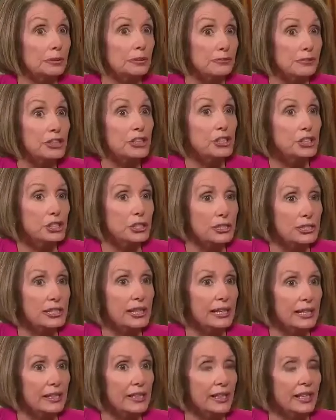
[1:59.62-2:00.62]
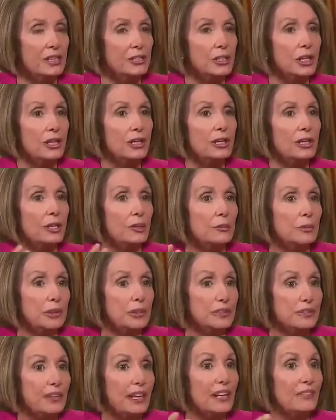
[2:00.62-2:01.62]
provisions in it.
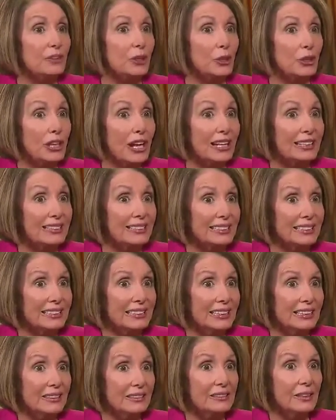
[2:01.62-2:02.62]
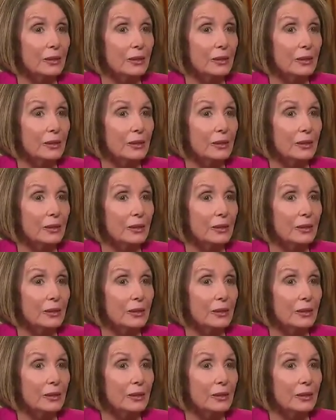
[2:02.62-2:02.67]
But if they have a good idea